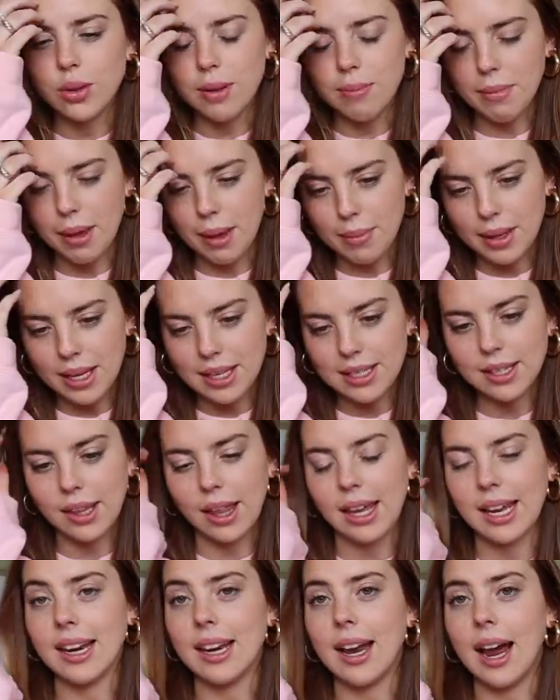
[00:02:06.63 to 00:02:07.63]
it maybe until
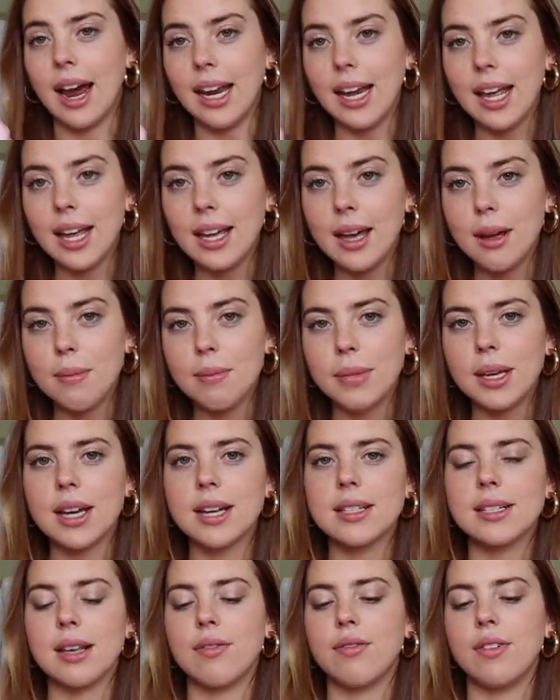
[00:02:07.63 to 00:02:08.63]
like 9 a.m
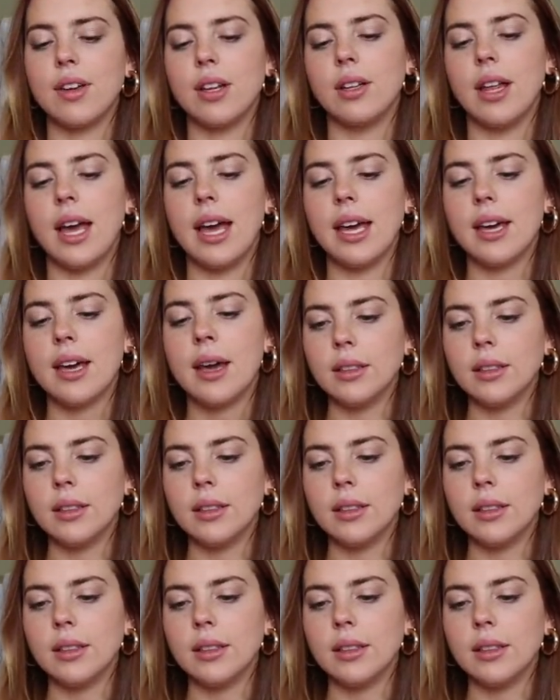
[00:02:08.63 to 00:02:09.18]
because i feel like